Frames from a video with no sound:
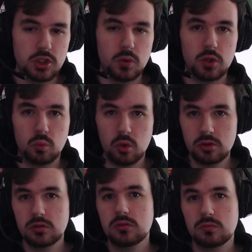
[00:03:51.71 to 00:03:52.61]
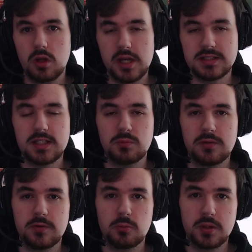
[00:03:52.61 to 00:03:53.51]
you earn 1 IC
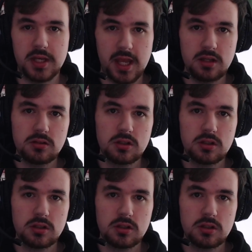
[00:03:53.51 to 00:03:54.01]
refill per day.